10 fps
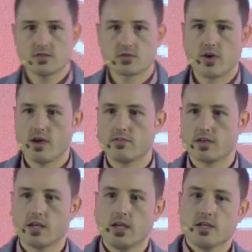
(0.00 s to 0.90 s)
so
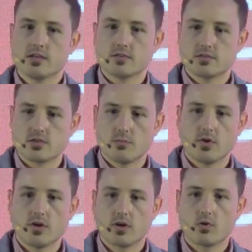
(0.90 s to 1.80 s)
having
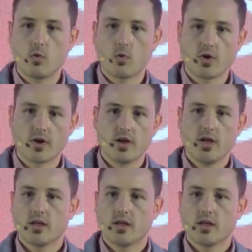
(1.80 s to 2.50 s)
some core